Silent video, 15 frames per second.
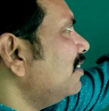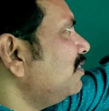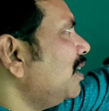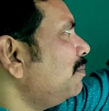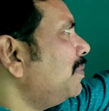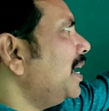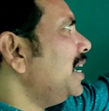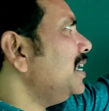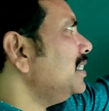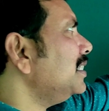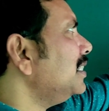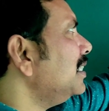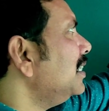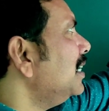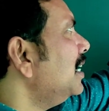of the
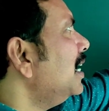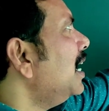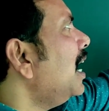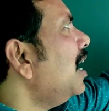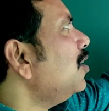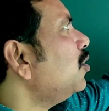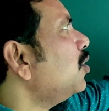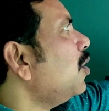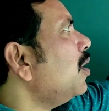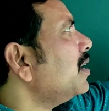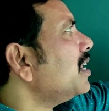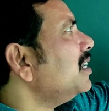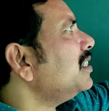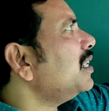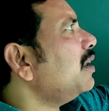base and
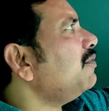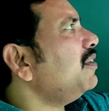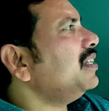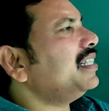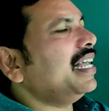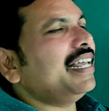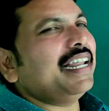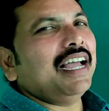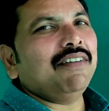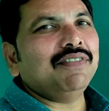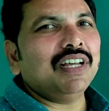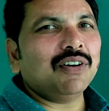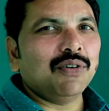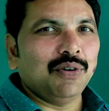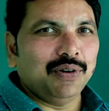total surface area of
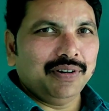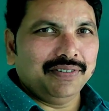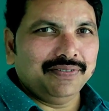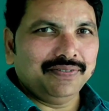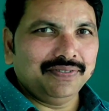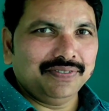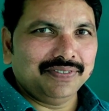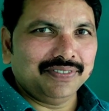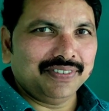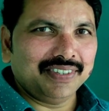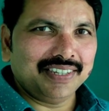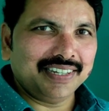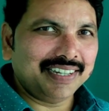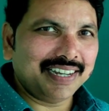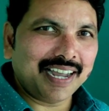the cone.
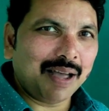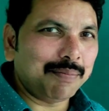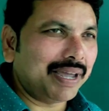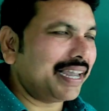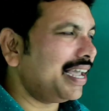Come